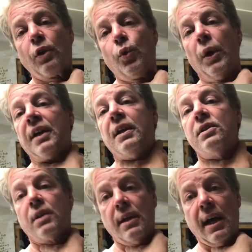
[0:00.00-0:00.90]
quick
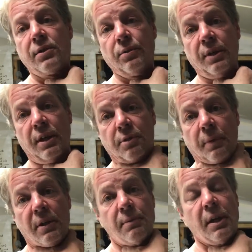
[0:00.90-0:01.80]
disconnects on this
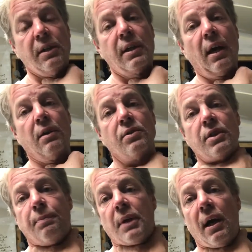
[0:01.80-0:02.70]
because I'm getting tired of
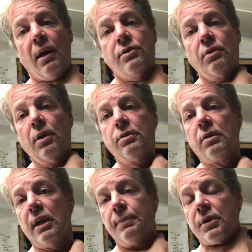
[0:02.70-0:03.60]
zip ties or hose
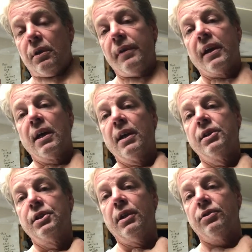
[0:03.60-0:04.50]
clamps and all that kind
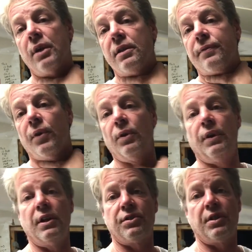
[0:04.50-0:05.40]
of shit,
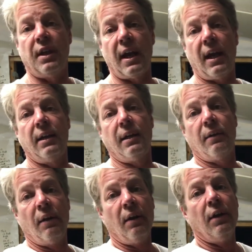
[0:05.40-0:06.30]
transferring this to that, and
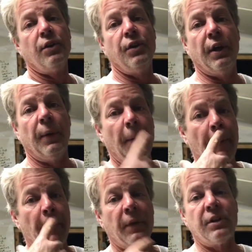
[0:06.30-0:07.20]

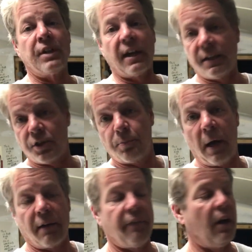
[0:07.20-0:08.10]
because I got this
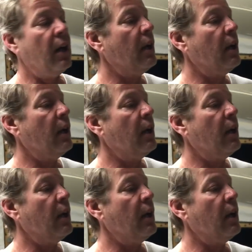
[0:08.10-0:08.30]
modified.